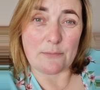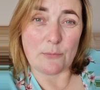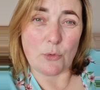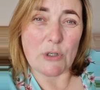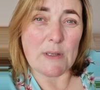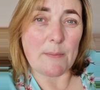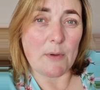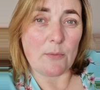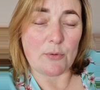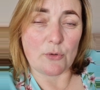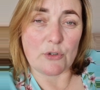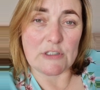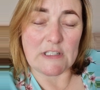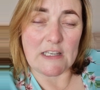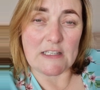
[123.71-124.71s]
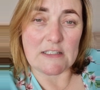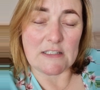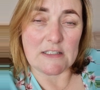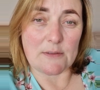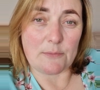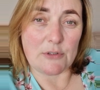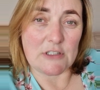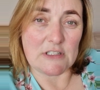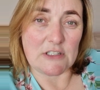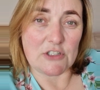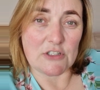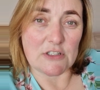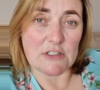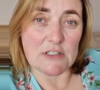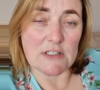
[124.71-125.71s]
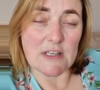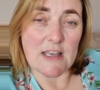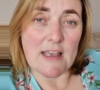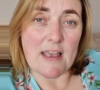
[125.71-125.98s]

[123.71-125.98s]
more about processes and procedures